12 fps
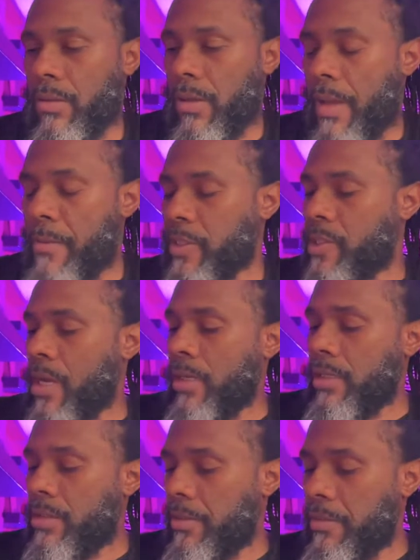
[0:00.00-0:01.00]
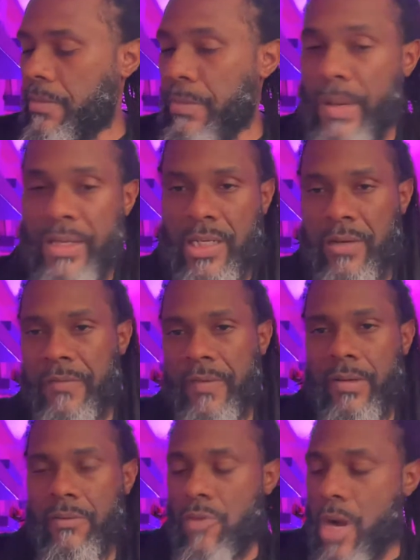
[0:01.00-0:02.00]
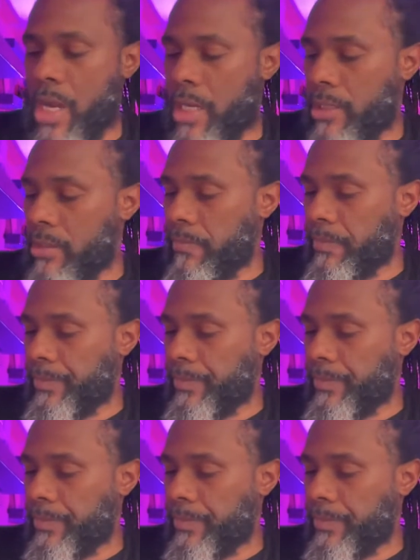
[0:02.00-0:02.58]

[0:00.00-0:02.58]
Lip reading: I was talking to my dear friend Ron,